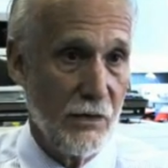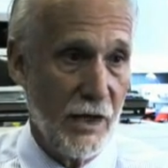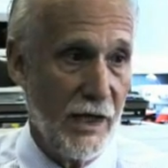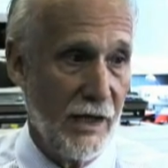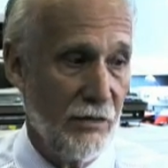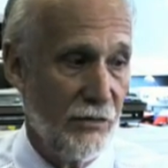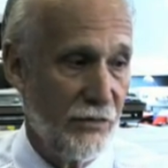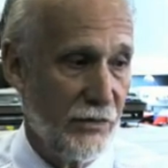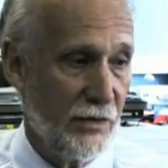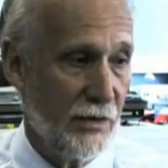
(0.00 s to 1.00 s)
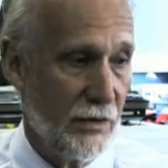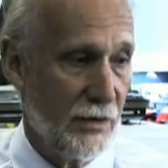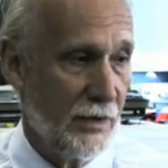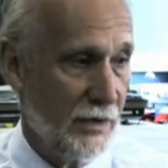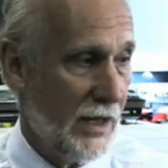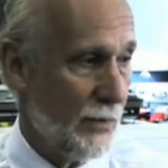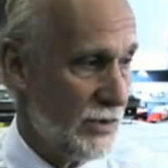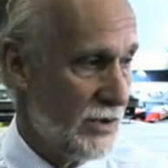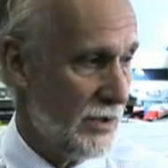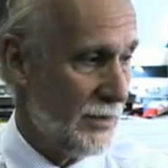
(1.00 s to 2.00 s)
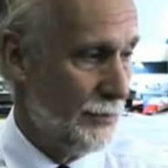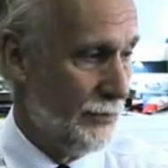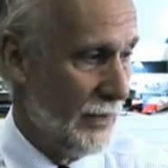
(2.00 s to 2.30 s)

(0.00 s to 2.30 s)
and that was a